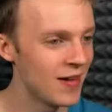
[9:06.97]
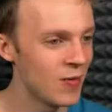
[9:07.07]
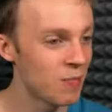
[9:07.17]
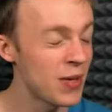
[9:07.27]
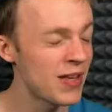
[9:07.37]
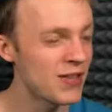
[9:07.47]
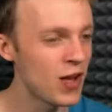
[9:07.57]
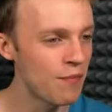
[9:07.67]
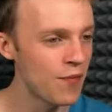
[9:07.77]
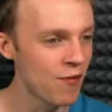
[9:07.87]
A little peace
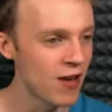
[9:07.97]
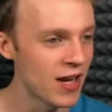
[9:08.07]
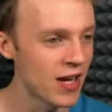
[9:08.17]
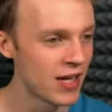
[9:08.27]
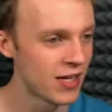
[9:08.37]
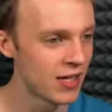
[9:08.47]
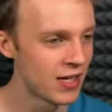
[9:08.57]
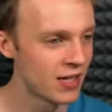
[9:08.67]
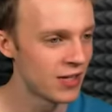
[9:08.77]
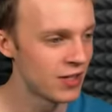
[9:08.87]
offering.
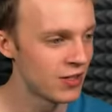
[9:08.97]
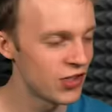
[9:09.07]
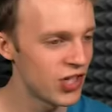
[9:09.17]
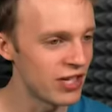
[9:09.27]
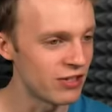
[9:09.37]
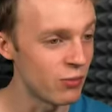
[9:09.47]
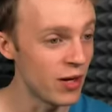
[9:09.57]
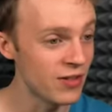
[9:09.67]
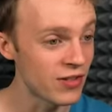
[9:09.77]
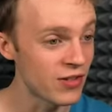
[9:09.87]
Jeez,
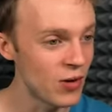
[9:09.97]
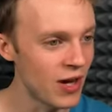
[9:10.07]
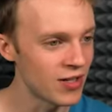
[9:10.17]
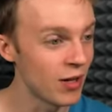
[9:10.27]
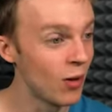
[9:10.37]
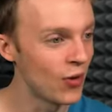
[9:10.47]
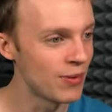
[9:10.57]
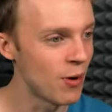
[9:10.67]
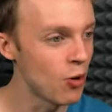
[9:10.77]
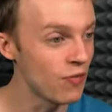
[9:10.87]
why is it so hard to lure
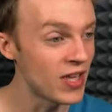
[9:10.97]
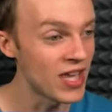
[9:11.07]
them over